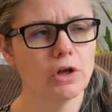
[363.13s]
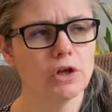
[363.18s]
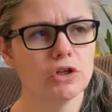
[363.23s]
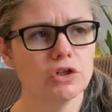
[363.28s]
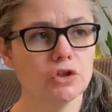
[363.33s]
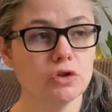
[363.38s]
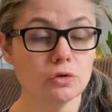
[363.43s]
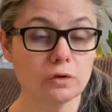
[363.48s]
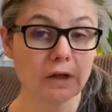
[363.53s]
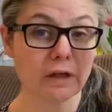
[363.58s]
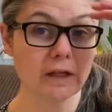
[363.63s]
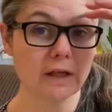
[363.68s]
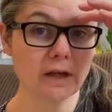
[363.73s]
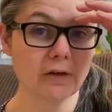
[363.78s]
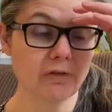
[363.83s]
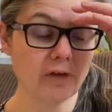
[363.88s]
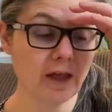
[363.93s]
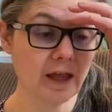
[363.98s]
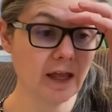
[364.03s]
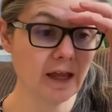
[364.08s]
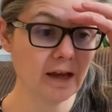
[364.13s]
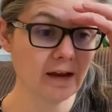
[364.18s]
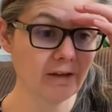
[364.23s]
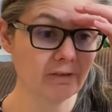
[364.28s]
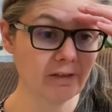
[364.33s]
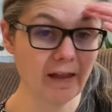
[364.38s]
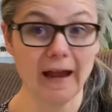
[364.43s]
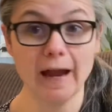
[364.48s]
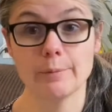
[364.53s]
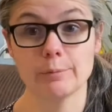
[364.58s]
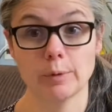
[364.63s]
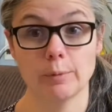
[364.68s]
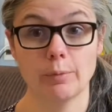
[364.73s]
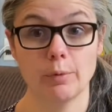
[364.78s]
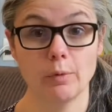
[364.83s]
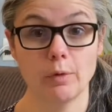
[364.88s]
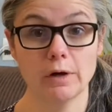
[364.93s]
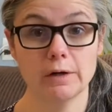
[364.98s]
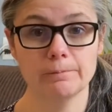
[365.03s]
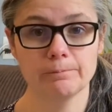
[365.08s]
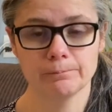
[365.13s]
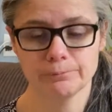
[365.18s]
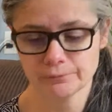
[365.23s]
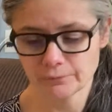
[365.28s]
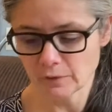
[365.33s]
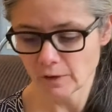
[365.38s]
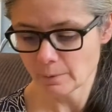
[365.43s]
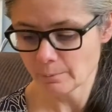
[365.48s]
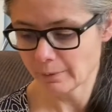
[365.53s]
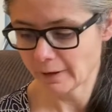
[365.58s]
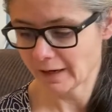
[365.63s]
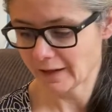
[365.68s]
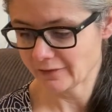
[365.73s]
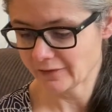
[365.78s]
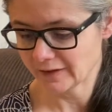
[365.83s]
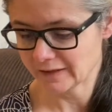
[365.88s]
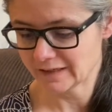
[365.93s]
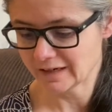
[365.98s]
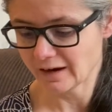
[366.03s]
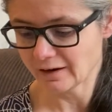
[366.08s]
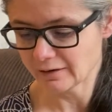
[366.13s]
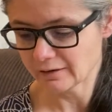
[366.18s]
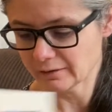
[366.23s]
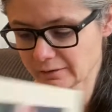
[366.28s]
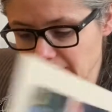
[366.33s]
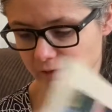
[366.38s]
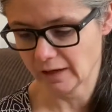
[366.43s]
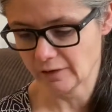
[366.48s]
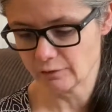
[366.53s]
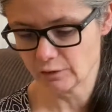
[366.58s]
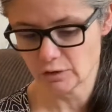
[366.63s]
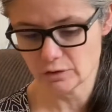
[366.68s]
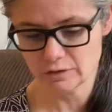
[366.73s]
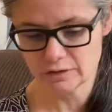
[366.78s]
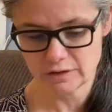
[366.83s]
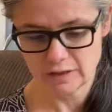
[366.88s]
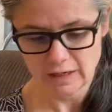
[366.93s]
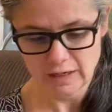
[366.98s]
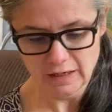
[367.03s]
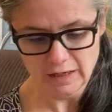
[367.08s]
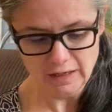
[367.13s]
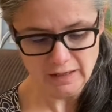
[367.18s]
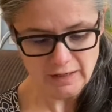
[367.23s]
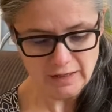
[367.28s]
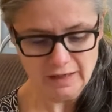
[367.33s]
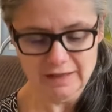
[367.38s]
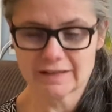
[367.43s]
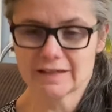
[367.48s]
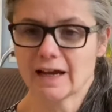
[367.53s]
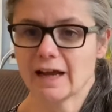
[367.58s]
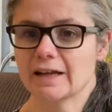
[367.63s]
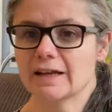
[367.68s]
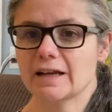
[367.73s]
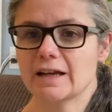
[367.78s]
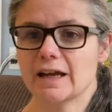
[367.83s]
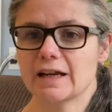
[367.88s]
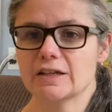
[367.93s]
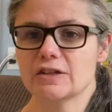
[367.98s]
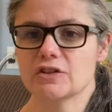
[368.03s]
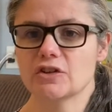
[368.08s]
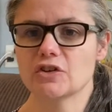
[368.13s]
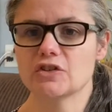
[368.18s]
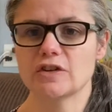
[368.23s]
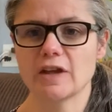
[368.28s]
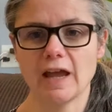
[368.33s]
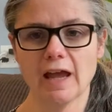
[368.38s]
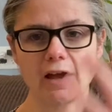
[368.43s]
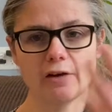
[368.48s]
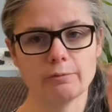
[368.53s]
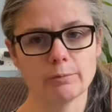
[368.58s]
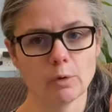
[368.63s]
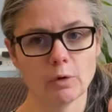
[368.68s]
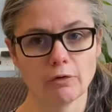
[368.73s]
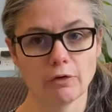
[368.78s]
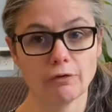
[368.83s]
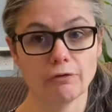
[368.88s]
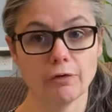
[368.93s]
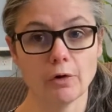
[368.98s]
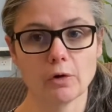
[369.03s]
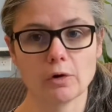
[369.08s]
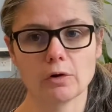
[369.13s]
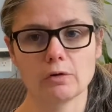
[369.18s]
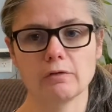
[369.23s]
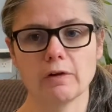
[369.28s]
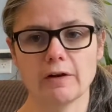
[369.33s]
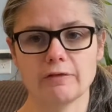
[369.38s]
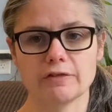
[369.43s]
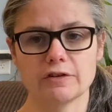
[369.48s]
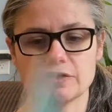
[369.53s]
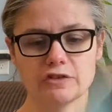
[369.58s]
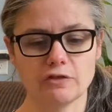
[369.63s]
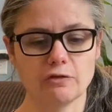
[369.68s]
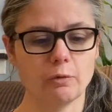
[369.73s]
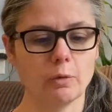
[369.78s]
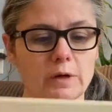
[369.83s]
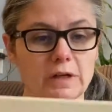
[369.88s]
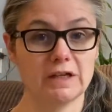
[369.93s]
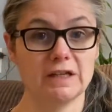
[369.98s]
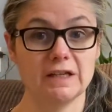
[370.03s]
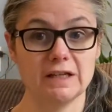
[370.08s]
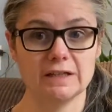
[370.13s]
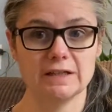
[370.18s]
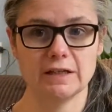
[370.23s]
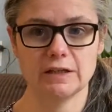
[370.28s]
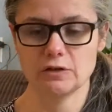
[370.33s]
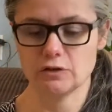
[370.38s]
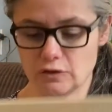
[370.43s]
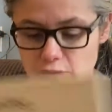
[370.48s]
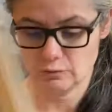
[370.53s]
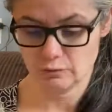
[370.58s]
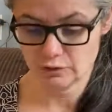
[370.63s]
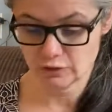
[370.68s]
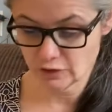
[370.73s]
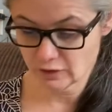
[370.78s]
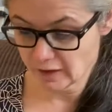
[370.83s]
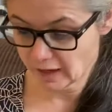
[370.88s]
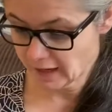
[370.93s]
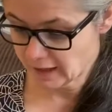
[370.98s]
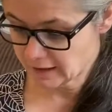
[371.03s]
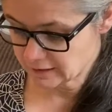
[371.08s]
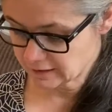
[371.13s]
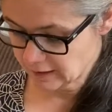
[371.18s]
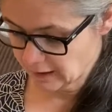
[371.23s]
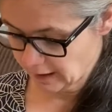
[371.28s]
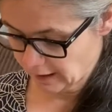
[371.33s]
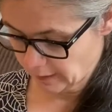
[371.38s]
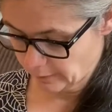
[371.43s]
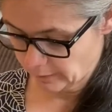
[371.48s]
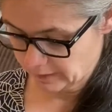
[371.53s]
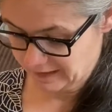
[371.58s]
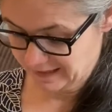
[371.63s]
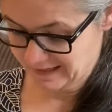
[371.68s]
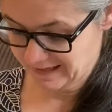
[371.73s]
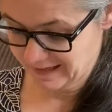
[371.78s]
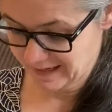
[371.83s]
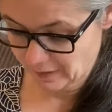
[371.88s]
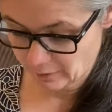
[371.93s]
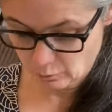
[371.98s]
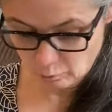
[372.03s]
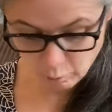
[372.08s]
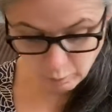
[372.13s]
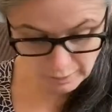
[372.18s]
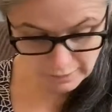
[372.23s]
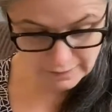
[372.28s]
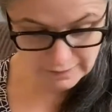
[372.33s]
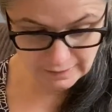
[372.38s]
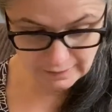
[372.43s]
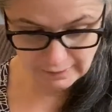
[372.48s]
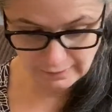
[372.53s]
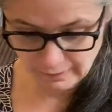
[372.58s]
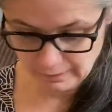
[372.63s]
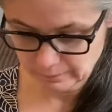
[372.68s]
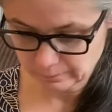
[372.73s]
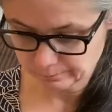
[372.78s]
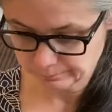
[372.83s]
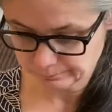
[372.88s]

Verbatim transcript: you can give a lab report, but at the younger levels, it's kind of nice just to have more of a photo reference of what it is that you do. So that's how I did. Now, one year,